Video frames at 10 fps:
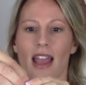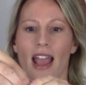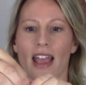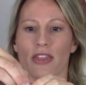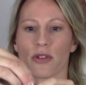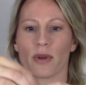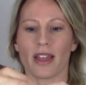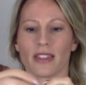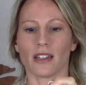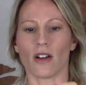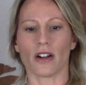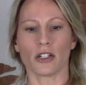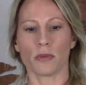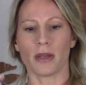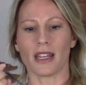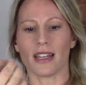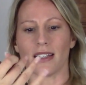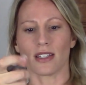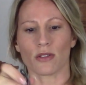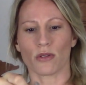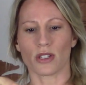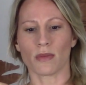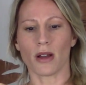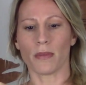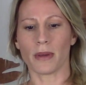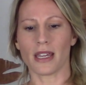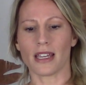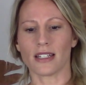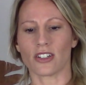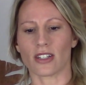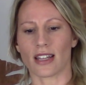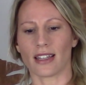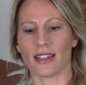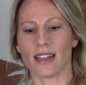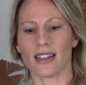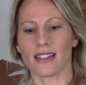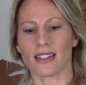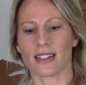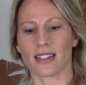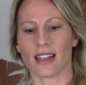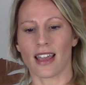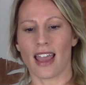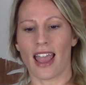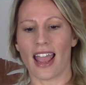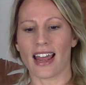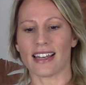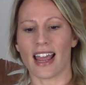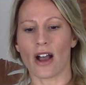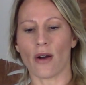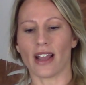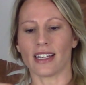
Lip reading: and thread the large piece through the small piece, just like this. And now I